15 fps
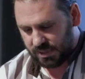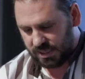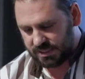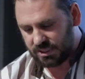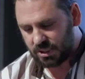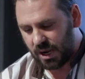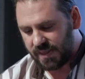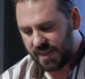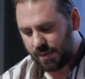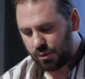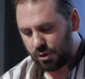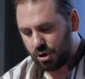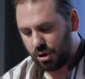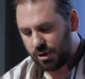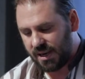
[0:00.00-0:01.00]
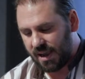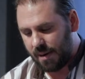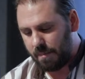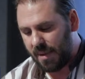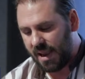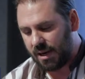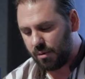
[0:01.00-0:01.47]
a sight that would no
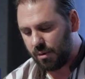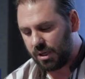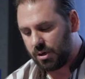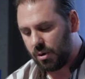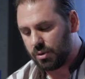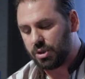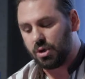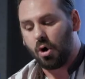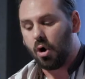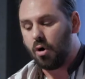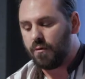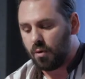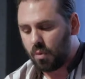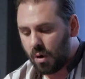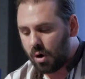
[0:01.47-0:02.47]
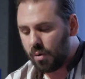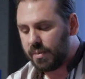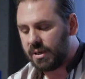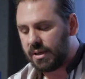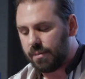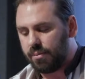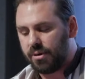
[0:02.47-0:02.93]
doubt make what he calls an
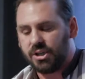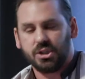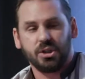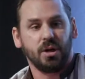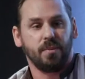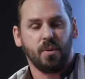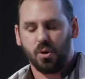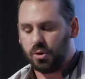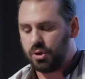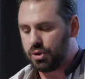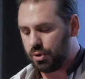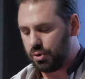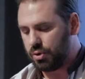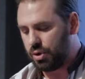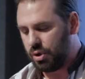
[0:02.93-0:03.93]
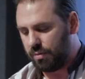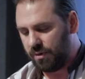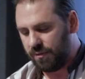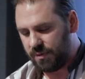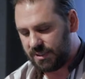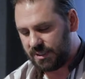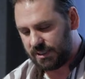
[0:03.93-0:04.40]
overwhelming impression upon the zoo's human
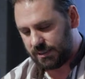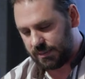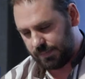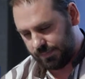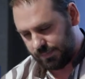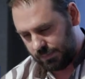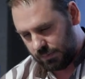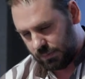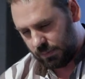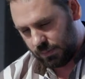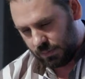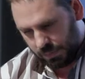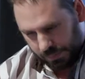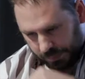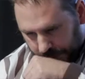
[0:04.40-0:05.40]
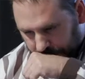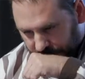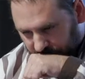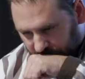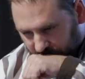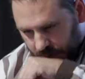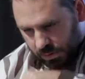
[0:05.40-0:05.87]
visitors.
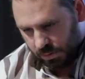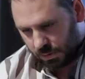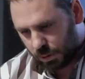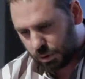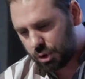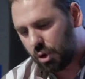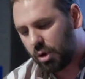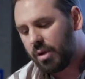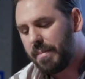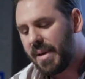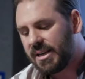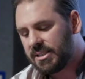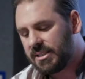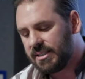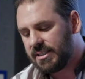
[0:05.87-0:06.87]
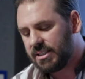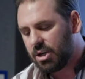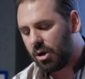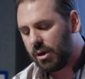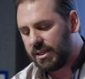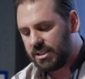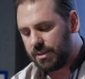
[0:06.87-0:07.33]
Uexküll imagines his
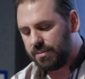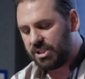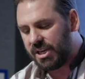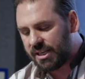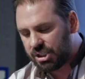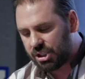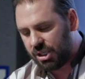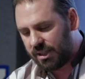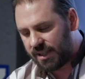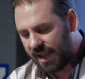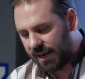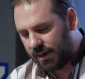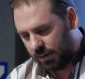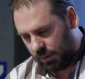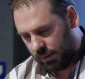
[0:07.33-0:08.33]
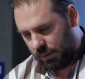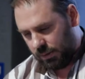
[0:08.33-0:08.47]
colleagues' objection that,